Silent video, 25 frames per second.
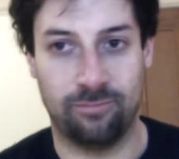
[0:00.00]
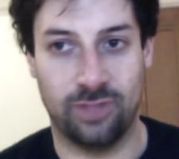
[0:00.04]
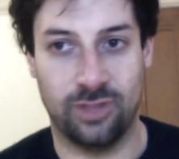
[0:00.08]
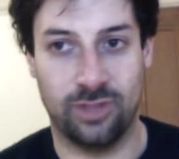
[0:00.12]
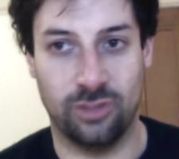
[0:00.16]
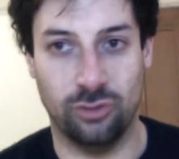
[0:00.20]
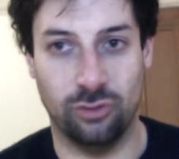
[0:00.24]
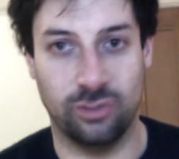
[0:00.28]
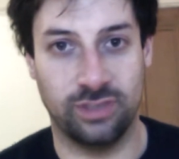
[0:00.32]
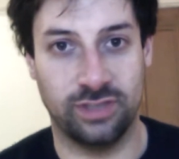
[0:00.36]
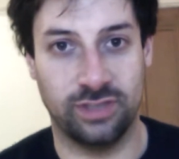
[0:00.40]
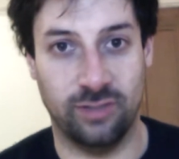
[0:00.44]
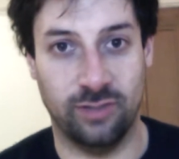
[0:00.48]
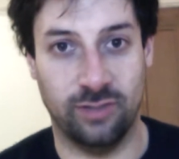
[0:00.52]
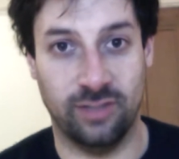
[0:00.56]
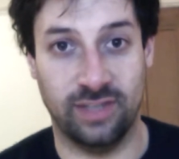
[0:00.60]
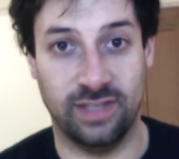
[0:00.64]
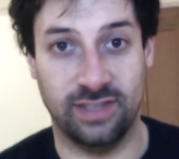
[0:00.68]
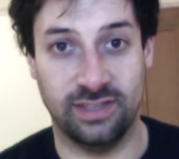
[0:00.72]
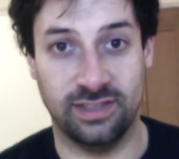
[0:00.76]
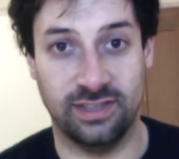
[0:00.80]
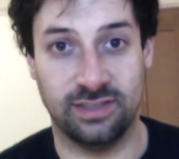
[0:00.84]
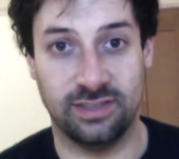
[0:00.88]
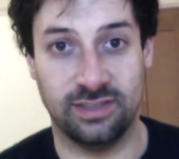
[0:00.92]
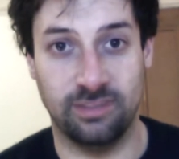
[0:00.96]
Also
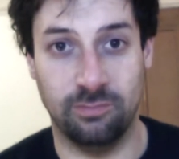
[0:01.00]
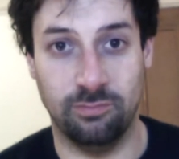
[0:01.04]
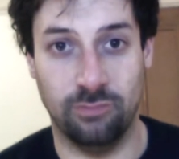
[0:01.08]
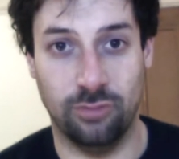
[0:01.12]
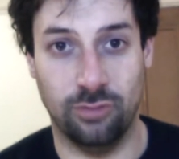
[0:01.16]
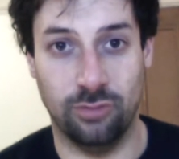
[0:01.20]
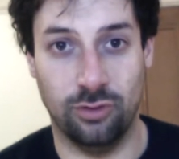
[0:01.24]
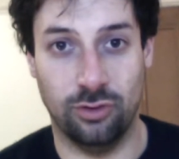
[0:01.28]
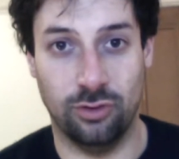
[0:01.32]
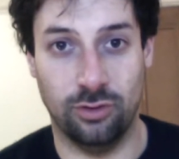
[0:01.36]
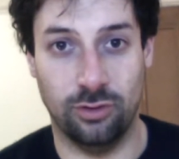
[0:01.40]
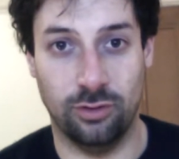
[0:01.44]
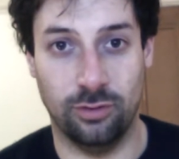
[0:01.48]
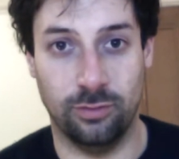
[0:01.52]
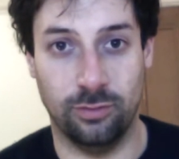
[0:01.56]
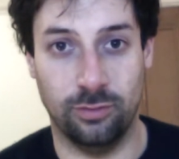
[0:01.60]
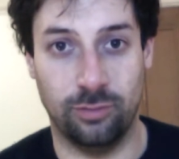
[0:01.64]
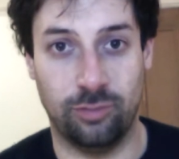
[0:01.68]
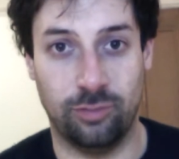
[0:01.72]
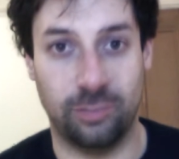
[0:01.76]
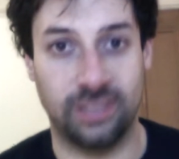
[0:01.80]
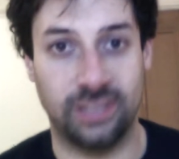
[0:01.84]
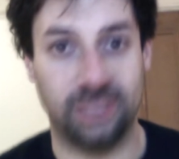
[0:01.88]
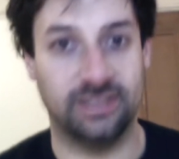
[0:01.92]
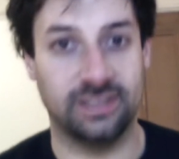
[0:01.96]
added some more
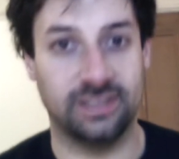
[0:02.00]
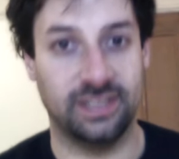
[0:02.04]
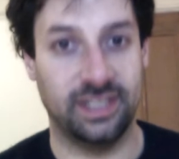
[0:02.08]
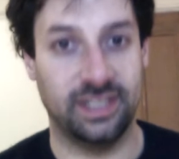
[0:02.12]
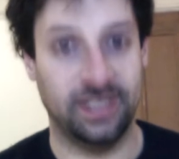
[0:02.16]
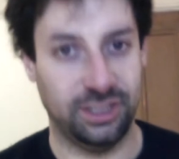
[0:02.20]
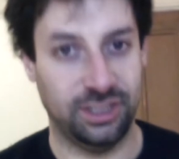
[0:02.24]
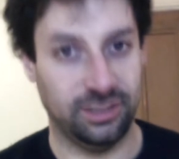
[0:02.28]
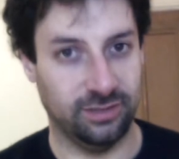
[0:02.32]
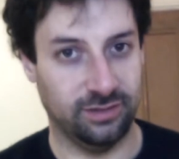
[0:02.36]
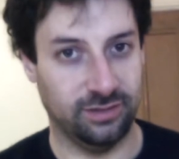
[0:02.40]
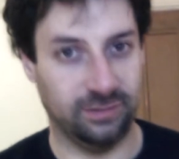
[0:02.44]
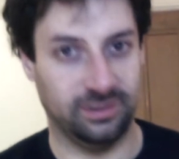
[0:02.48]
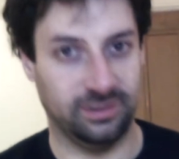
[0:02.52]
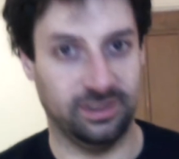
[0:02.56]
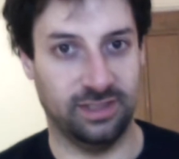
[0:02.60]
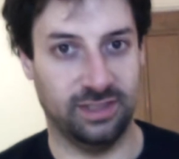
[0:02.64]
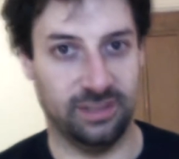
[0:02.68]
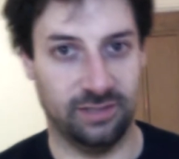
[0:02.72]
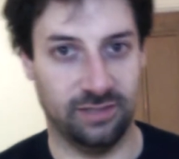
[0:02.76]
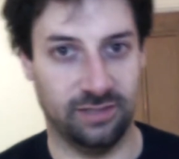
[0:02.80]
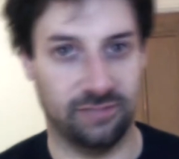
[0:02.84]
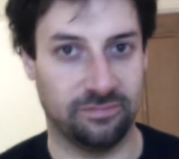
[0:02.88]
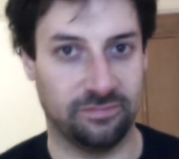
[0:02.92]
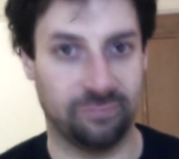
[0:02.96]
presentational
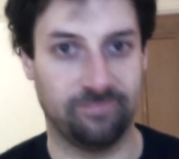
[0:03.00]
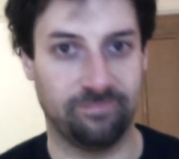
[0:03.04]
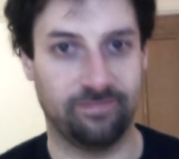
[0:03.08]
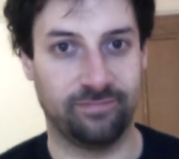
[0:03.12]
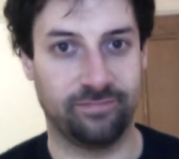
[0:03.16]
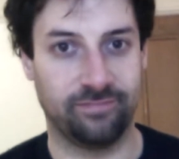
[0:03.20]
stuff.